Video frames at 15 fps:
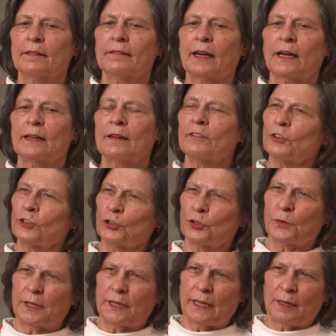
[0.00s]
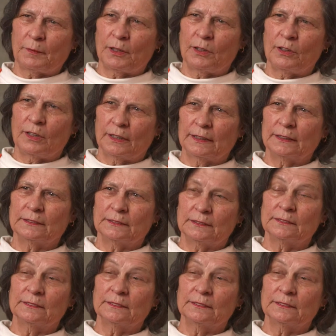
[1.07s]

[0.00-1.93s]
second surgery came along,